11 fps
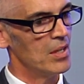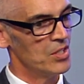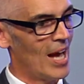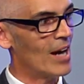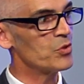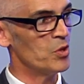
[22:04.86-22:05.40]
to
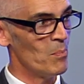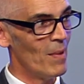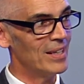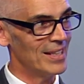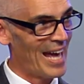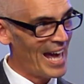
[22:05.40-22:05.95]
actually
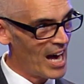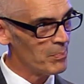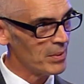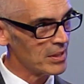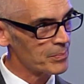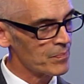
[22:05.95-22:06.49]
make it
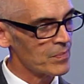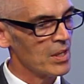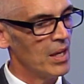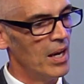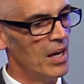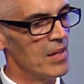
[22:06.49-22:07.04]
happen.
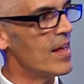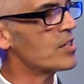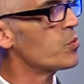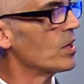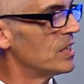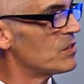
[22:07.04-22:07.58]
And that's
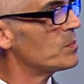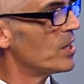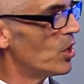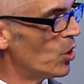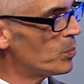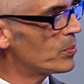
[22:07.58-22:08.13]
what gives me
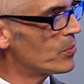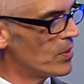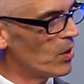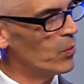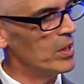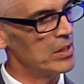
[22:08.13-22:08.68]
hope
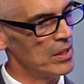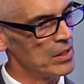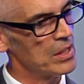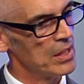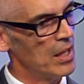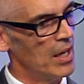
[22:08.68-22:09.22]
that we can
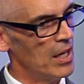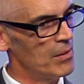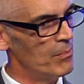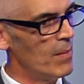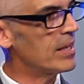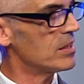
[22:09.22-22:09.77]

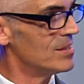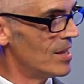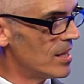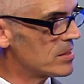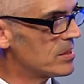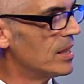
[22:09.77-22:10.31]
make a
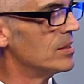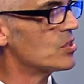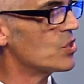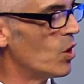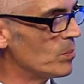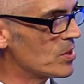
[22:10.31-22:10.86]
dent in this
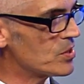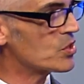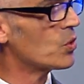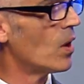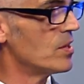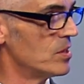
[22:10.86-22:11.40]
homelessness
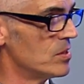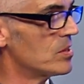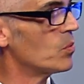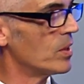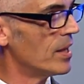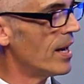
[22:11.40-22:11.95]
crisis
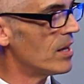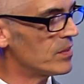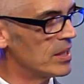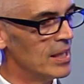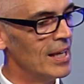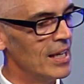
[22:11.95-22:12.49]
that we have.
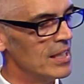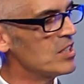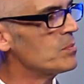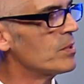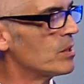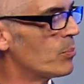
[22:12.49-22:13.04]
It needs
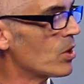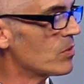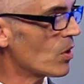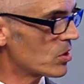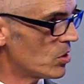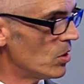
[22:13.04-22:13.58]
to become part of
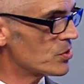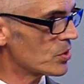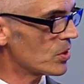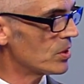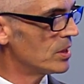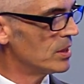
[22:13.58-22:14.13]
our
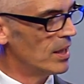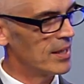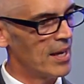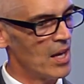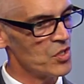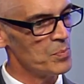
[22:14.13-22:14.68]
culture. It
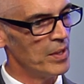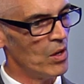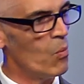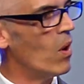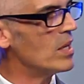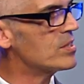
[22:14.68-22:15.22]
can't just be a
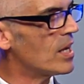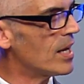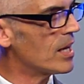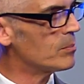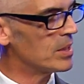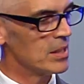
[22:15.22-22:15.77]

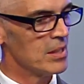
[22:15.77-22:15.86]
one-time